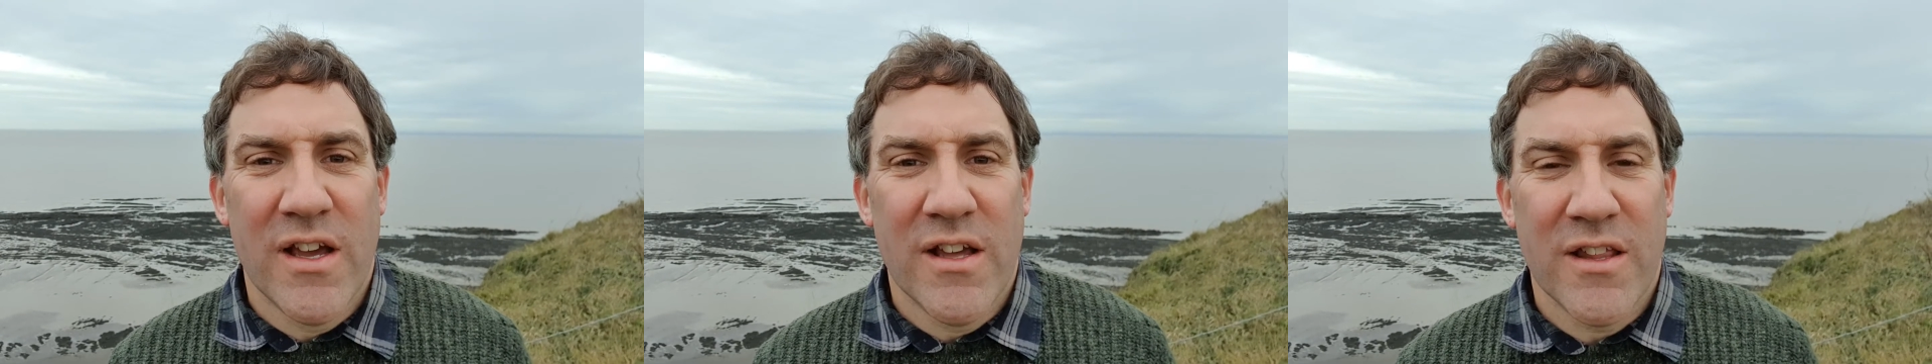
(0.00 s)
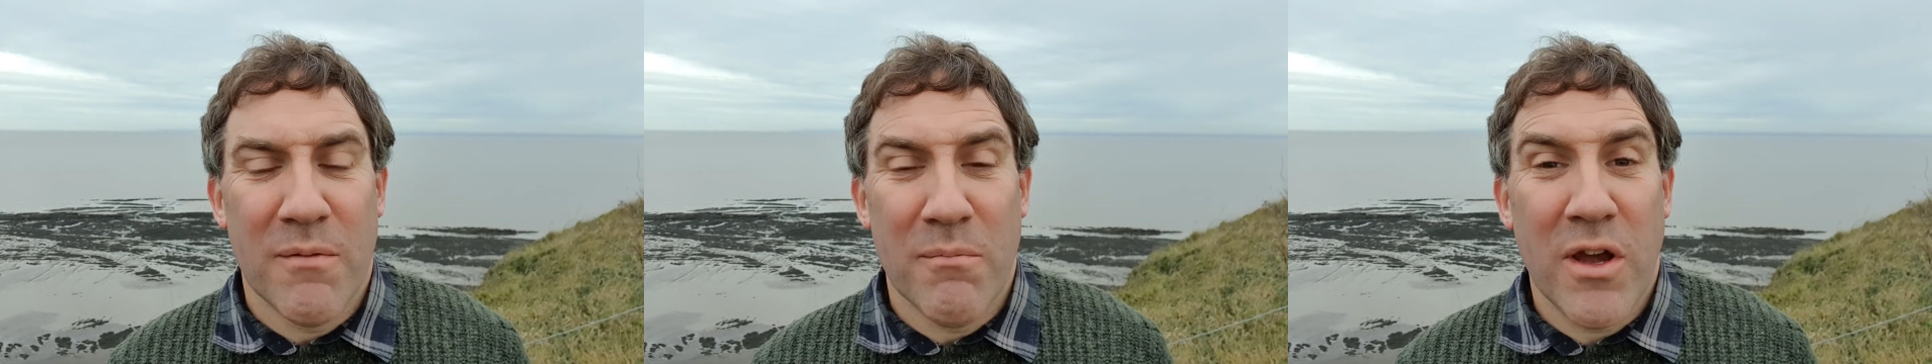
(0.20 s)

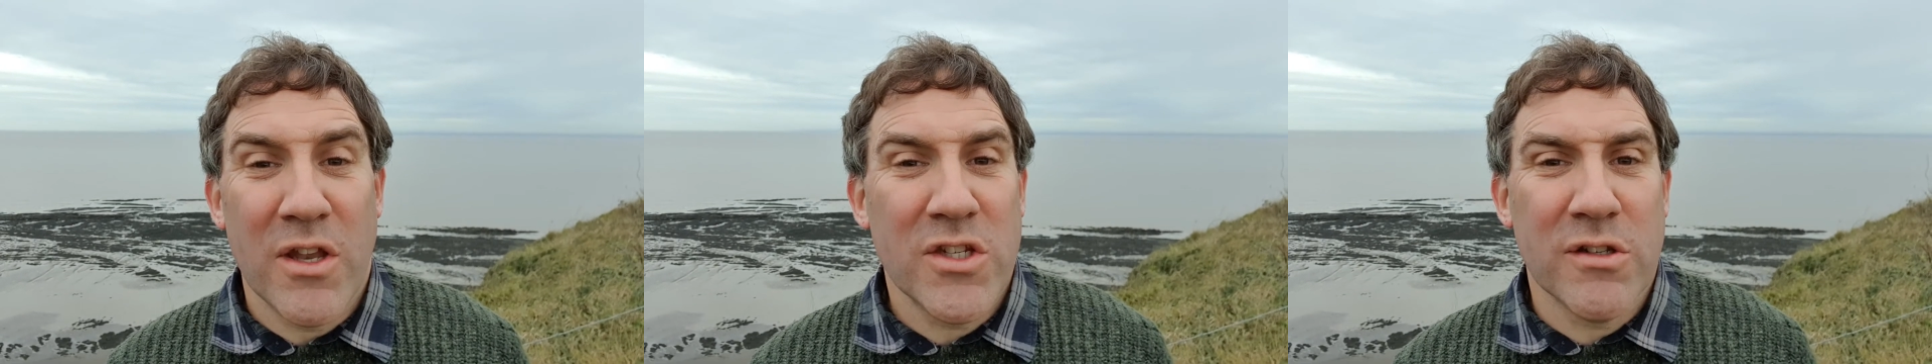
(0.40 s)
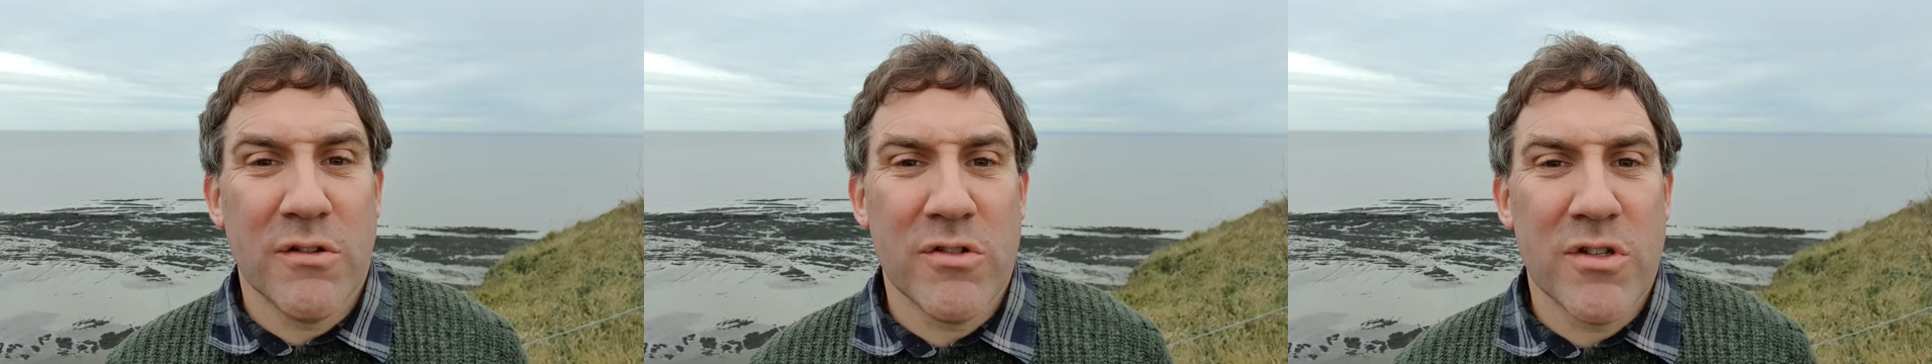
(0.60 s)
that my
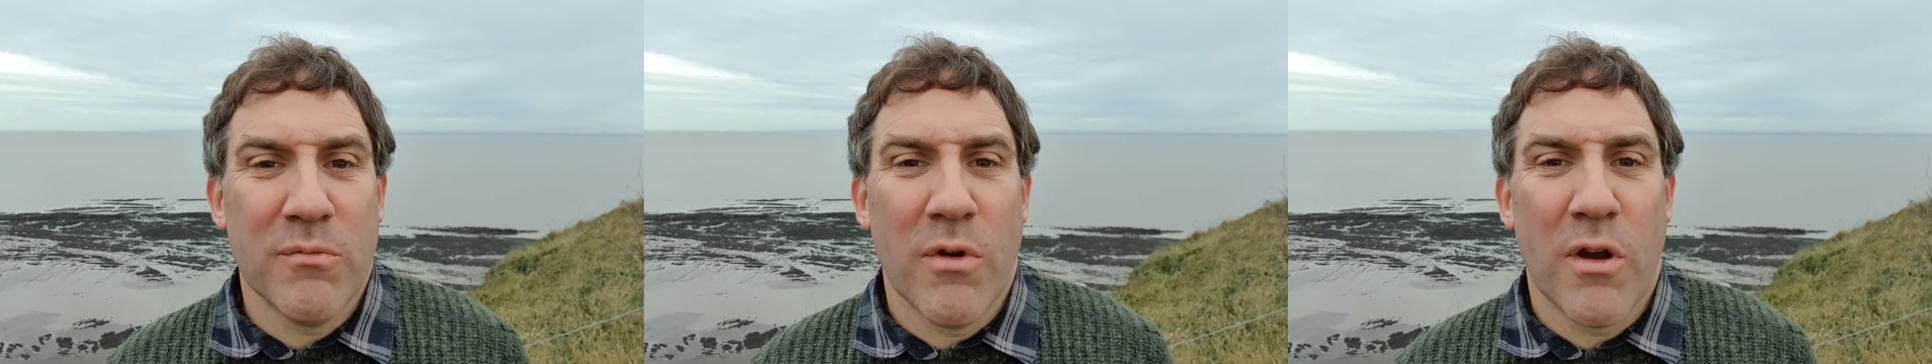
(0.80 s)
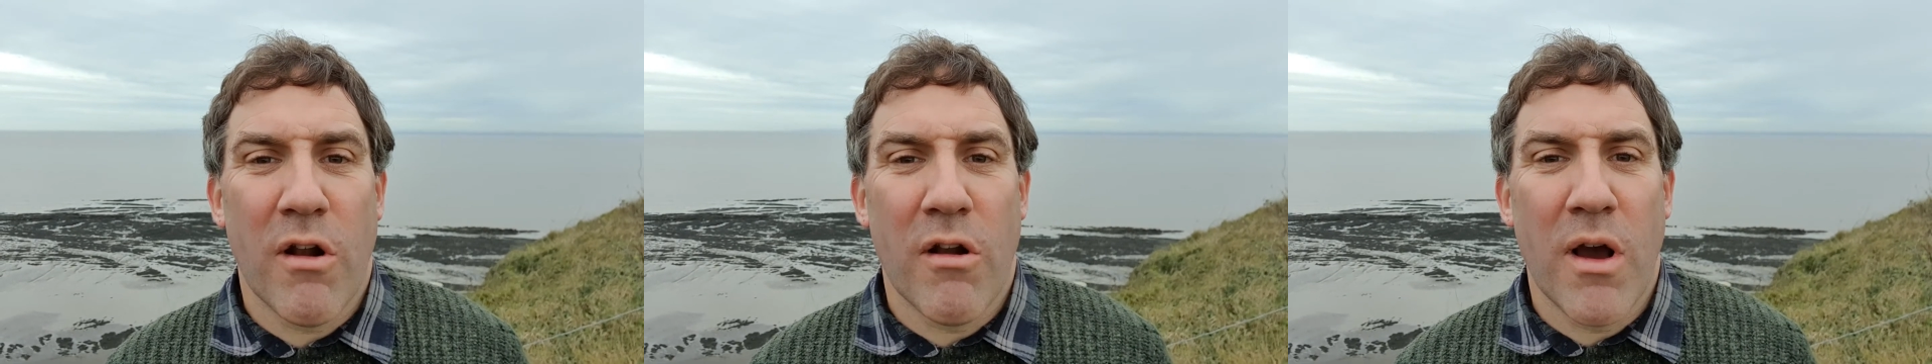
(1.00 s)
children
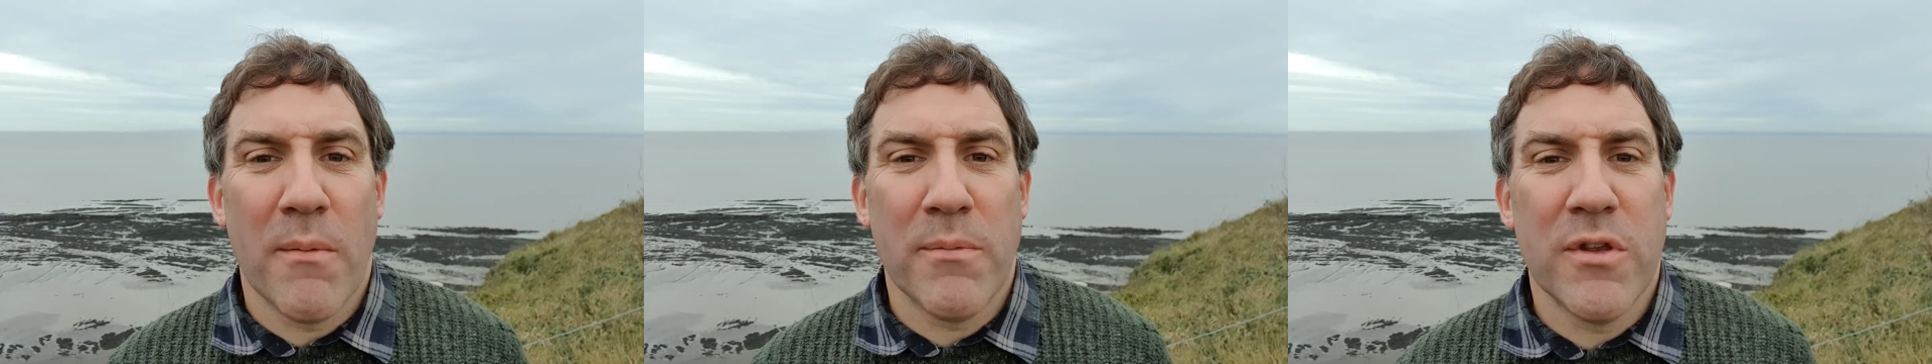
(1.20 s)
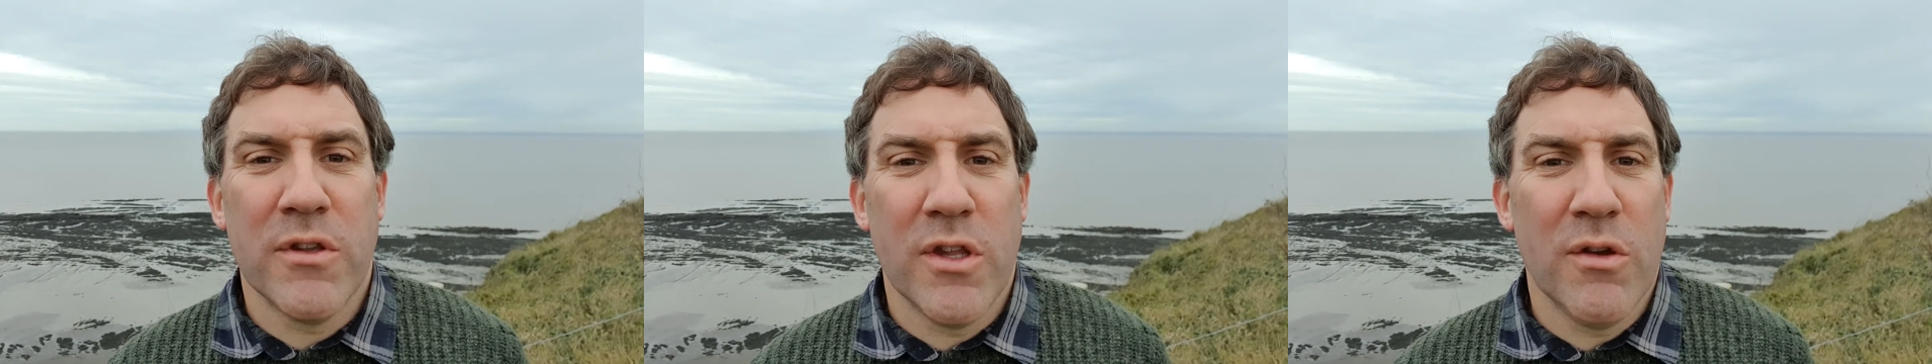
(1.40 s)
will grow
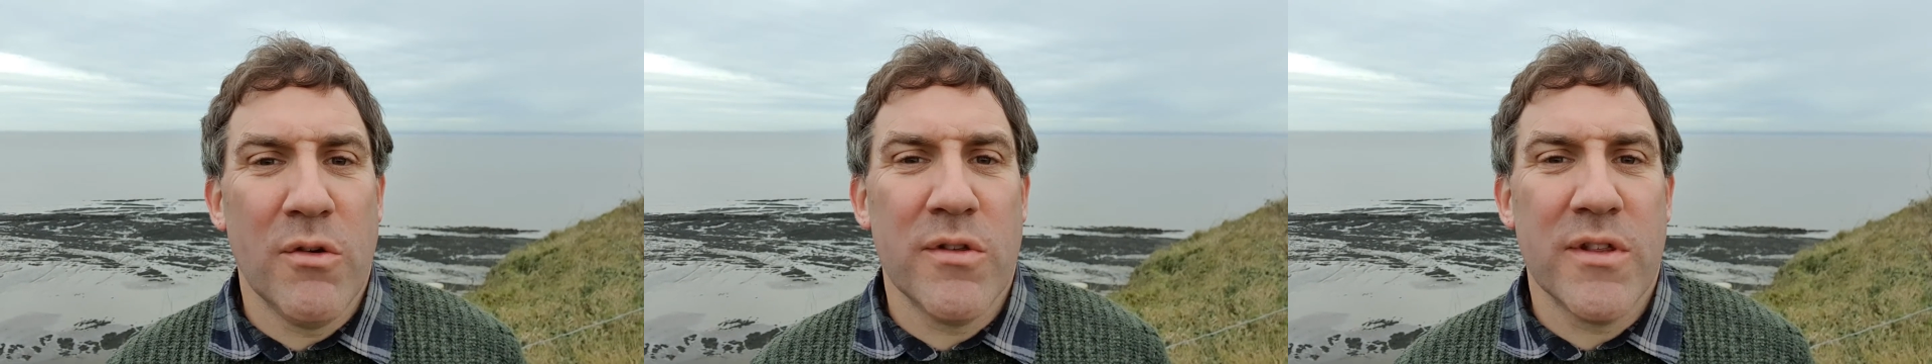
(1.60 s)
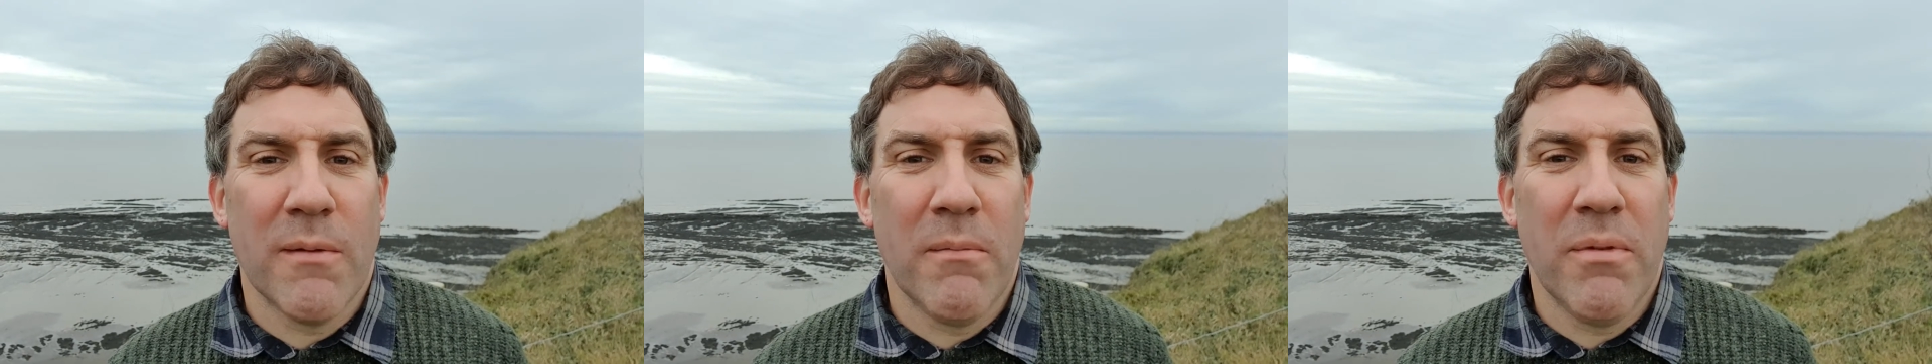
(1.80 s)
up to do
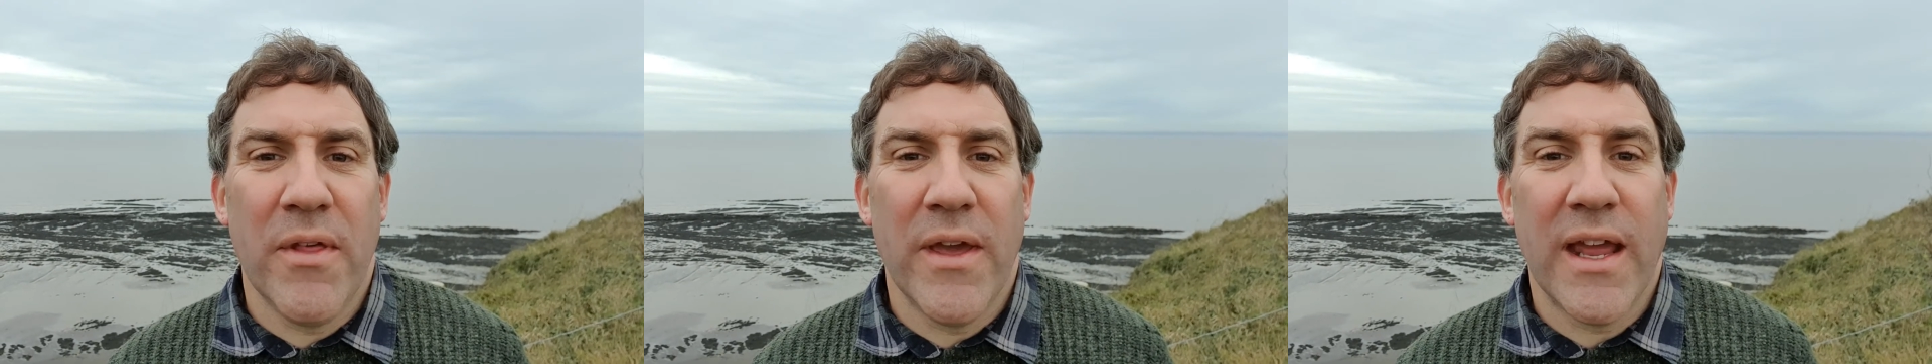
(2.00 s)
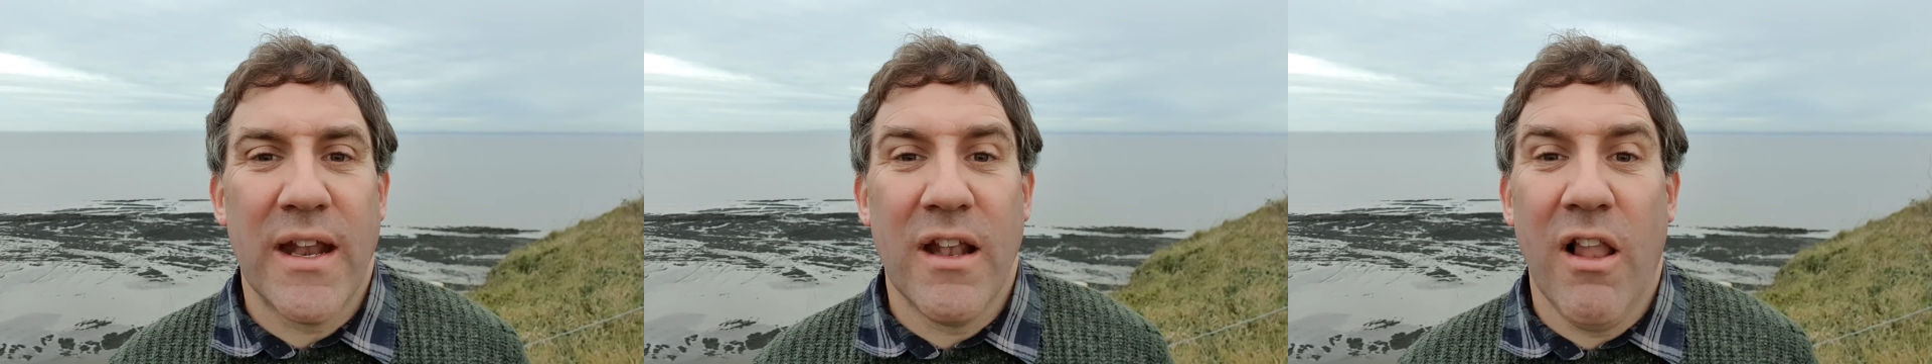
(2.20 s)

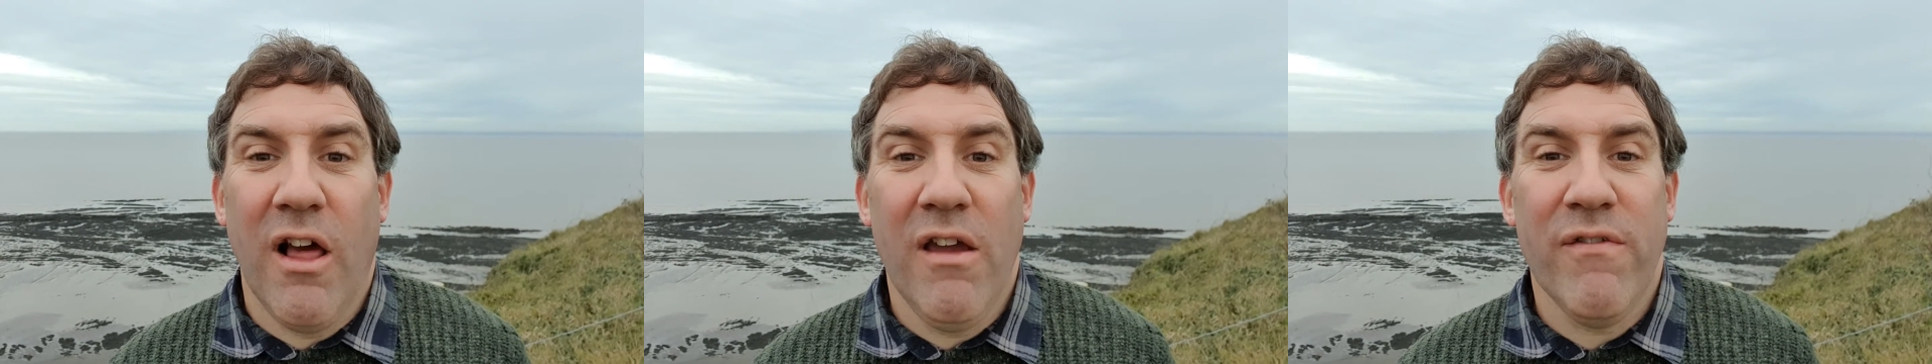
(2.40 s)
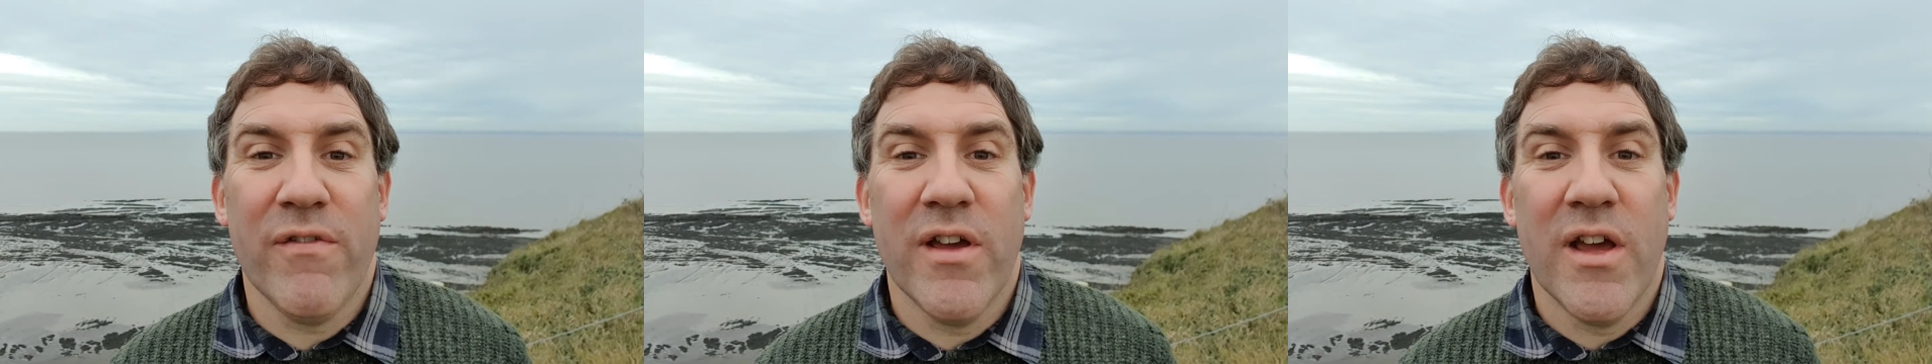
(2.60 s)
something in
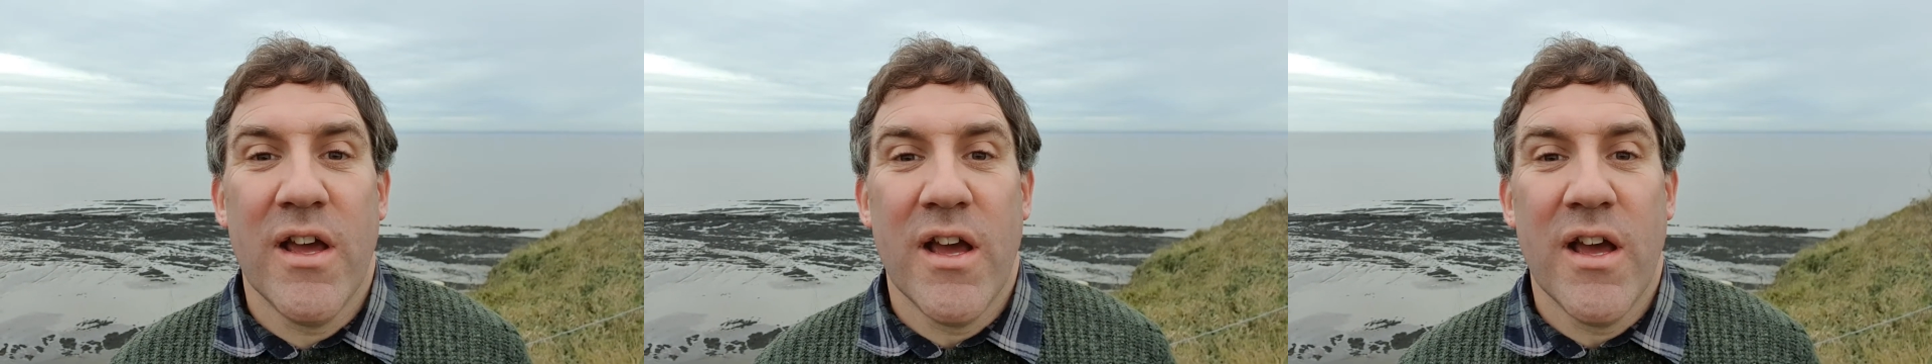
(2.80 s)
life